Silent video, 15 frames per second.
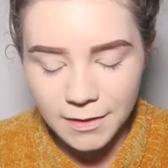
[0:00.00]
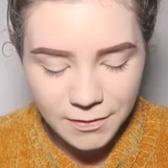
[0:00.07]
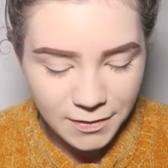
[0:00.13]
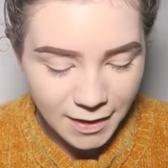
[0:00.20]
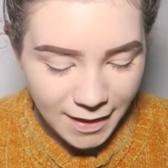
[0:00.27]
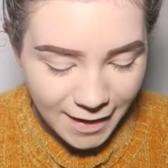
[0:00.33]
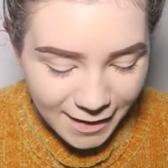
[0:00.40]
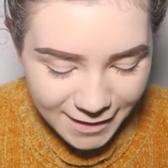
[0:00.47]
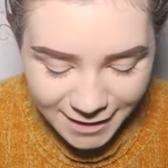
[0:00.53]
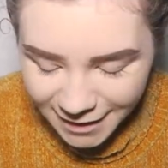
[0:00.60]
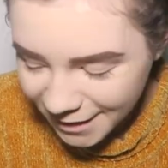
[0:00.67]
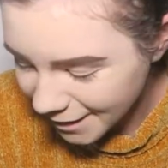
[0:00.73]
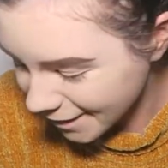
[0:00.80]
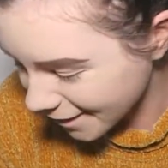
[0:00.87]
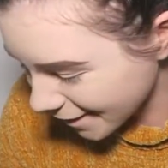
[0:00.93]

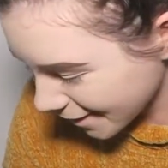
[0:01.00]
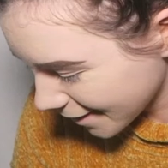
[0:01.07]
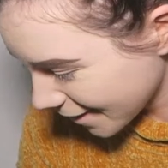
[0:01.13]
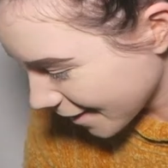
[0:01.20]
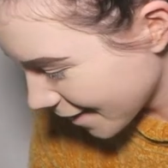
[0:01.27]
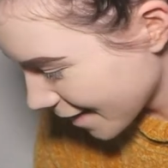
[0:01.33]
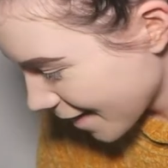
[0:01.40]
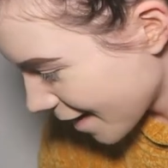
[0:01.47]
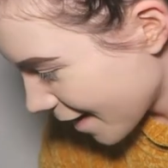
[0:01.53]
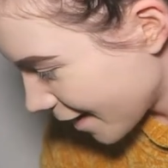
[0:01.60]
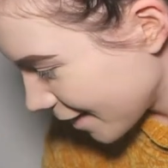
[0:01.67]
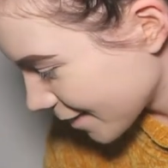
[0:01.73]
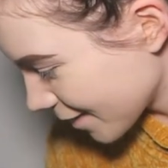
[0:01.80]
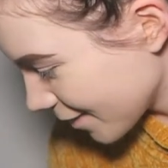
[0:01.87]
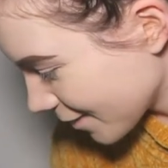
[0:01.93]
okay.
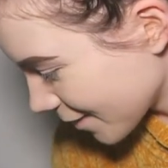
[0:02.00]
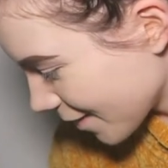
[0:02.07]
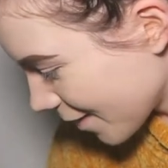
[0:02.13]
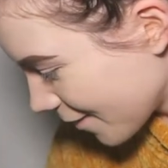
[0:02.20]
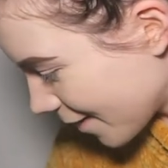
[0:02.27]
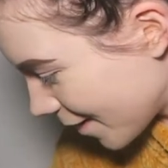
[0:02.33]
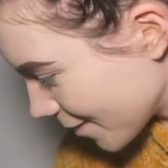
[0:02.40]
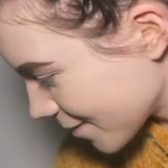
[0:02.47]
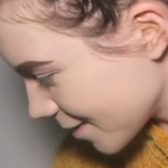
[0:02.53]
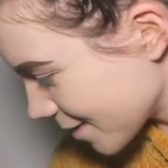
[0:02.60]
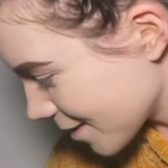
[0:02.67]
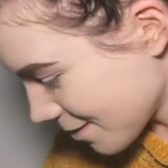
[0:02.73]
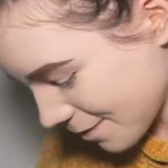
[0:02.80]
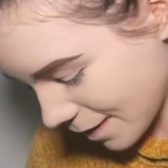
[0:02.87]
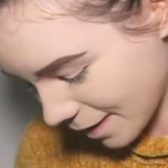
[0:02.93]
I don't know how to
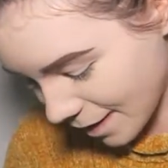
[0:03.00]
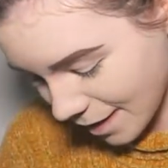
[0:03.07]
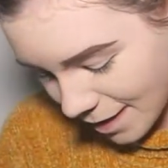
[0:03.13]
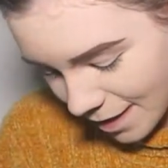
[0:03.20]
do it.